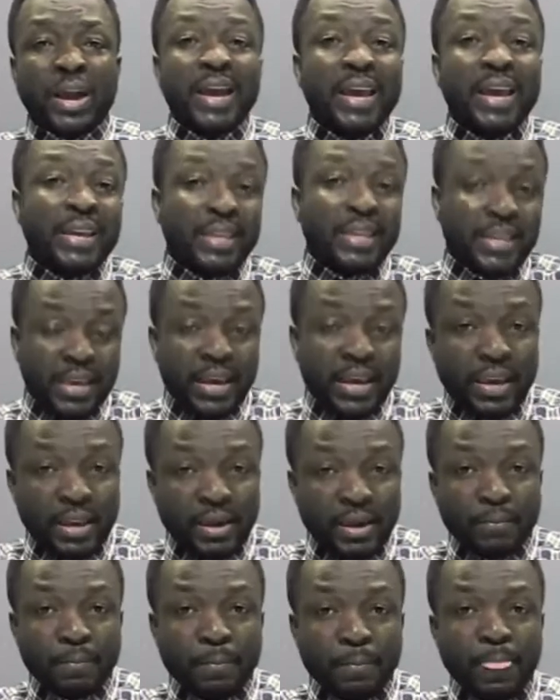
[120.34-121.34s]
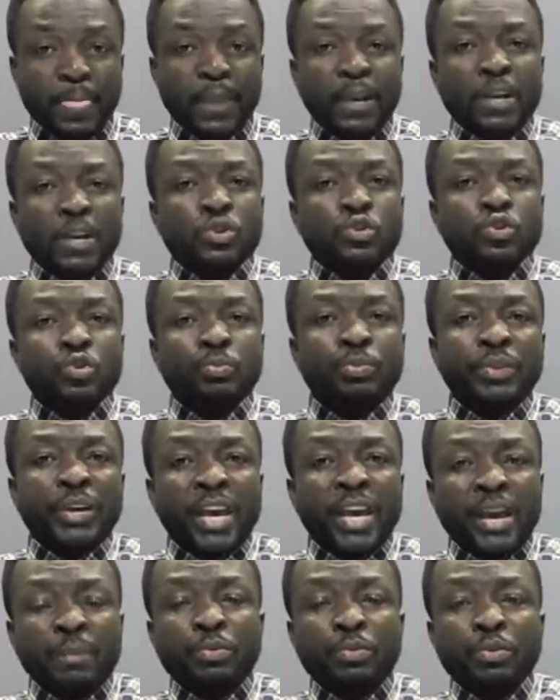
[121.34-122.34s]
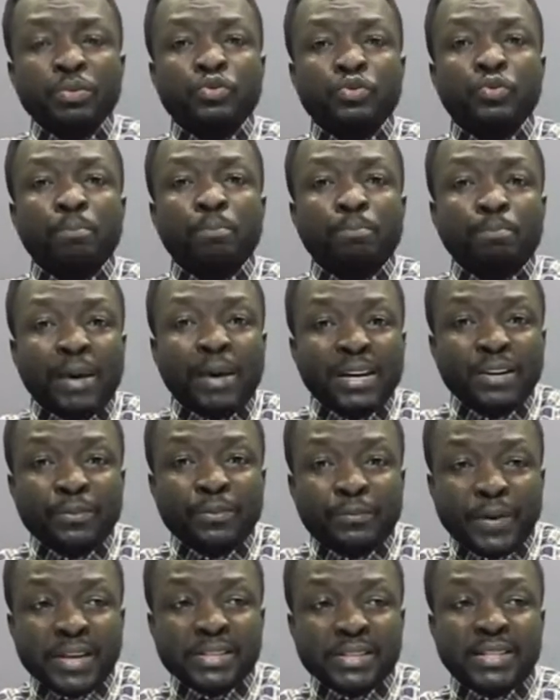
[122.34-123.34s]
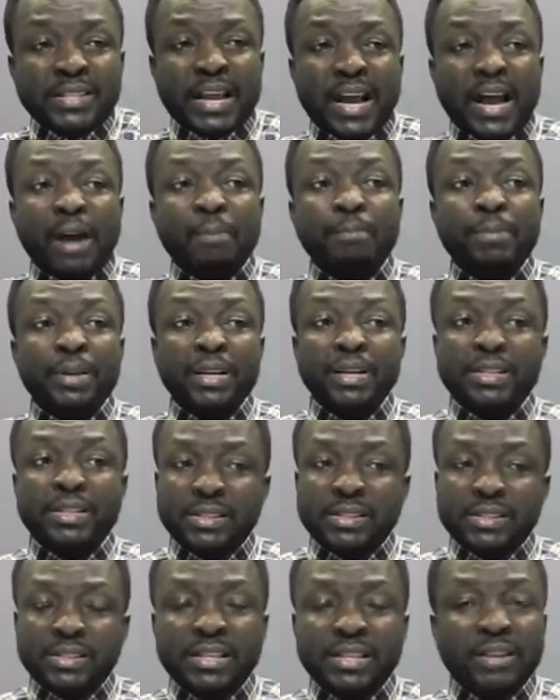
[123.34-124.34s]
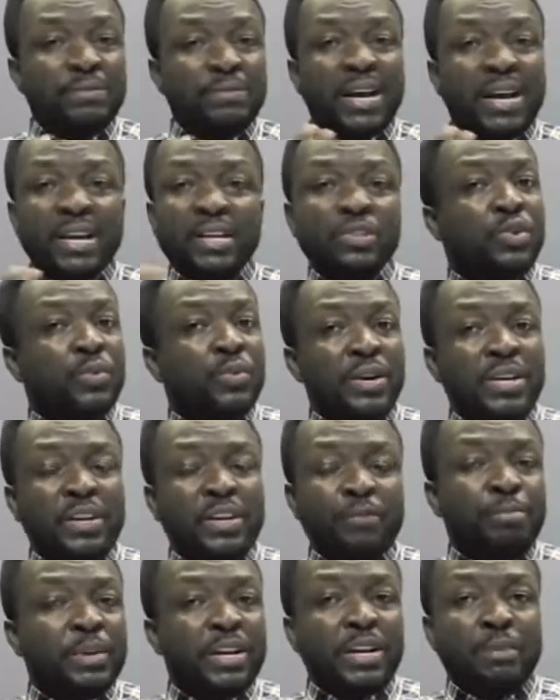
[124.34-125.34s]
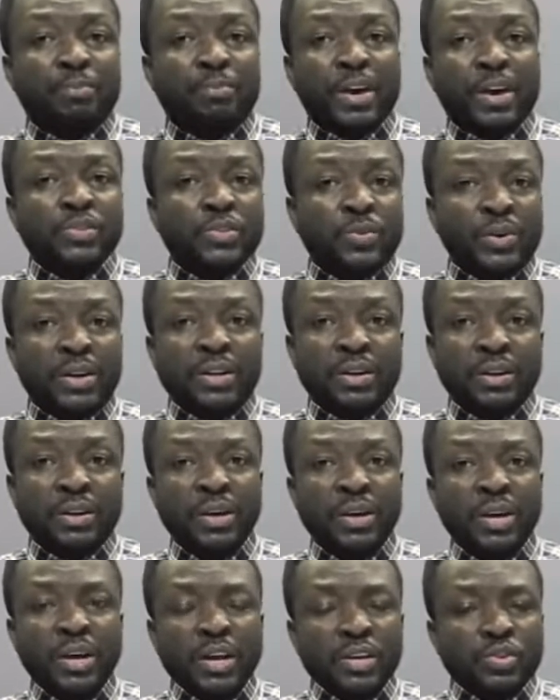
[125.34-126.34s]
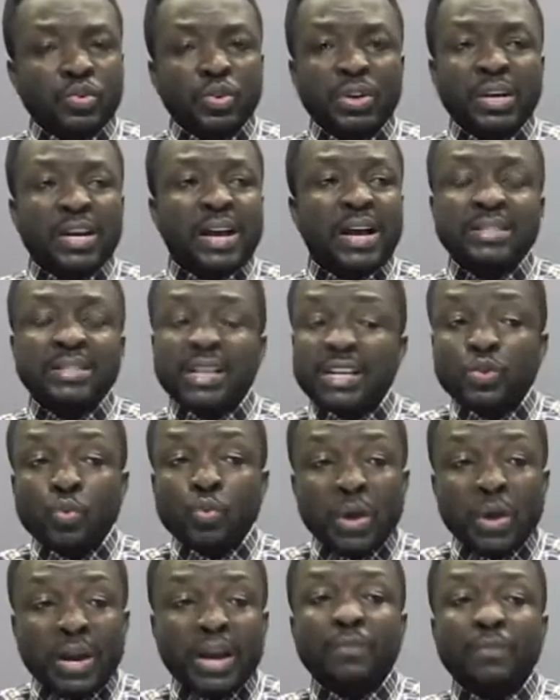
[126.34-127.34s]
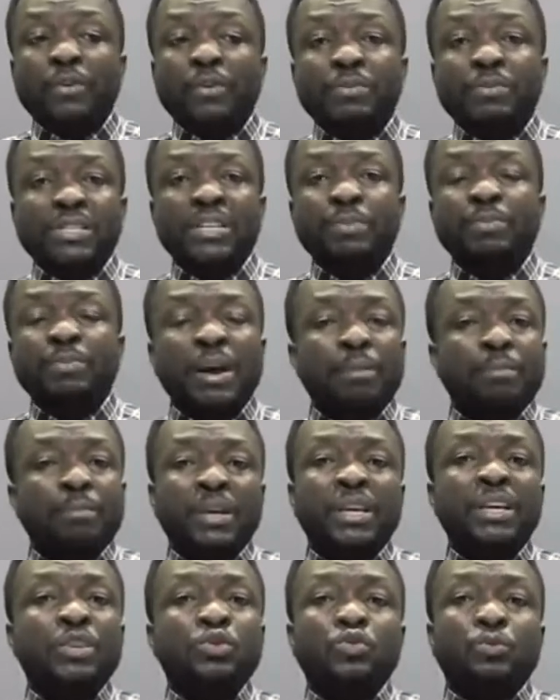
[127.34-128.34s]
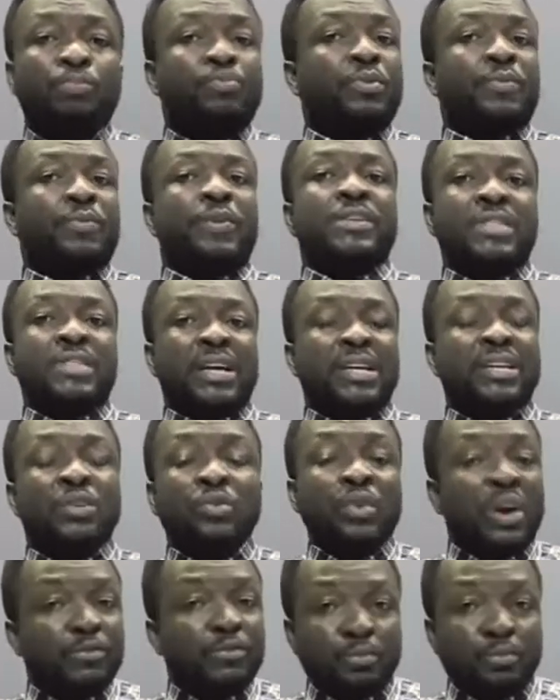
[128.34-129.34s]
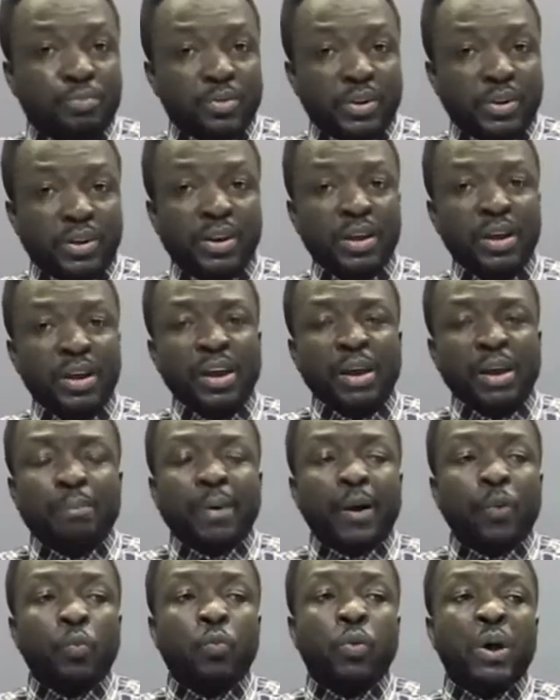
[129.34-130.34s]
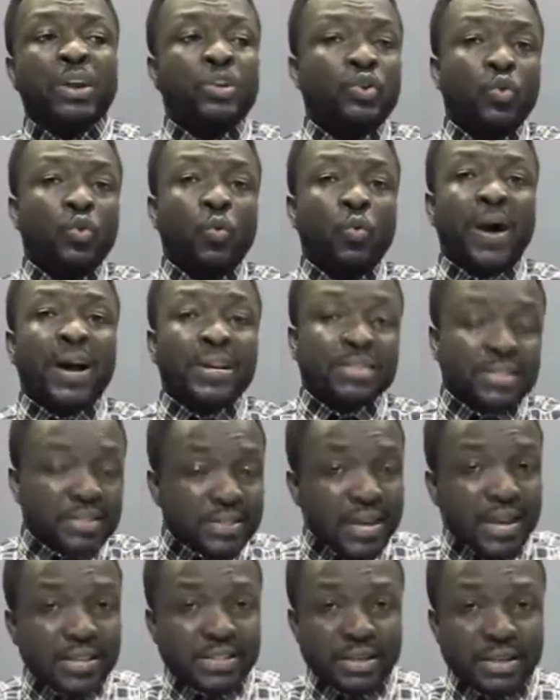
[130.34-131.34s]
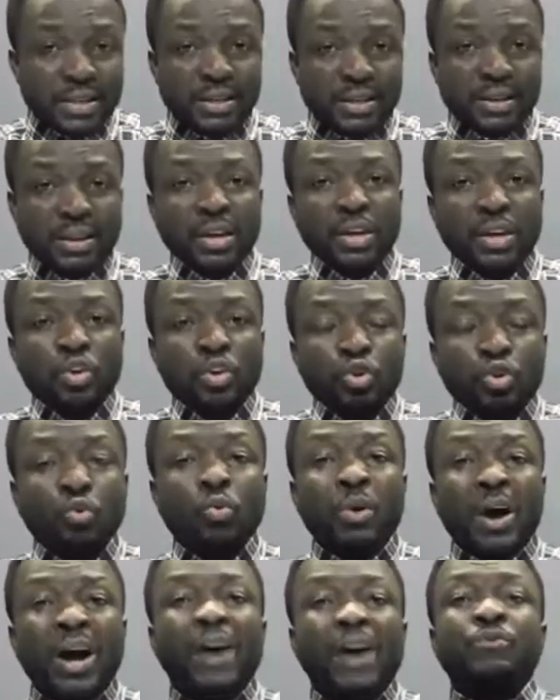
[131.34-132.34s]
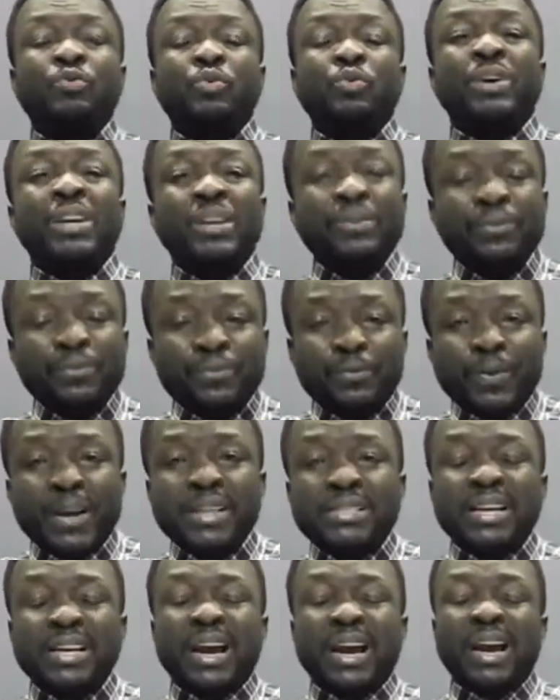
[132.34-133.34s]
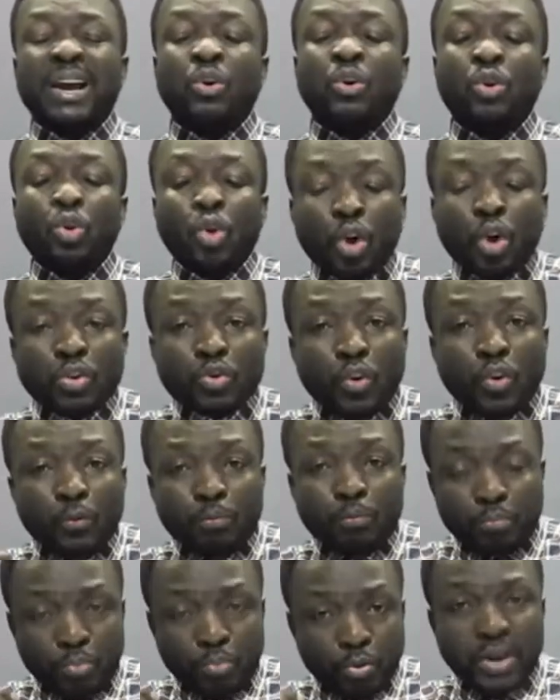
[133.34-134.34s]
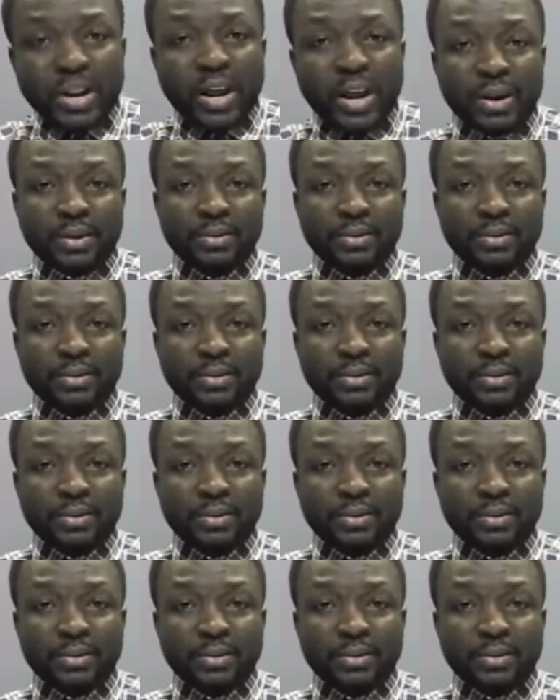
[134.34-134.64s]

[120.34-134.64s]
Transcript: again to be able to manifest their abilities. They've done it already, they paid the price already. So they can just wake up from sleep and begin to prophesy. They don't have to pray. But when you are starting, you have to invest a lot of prayer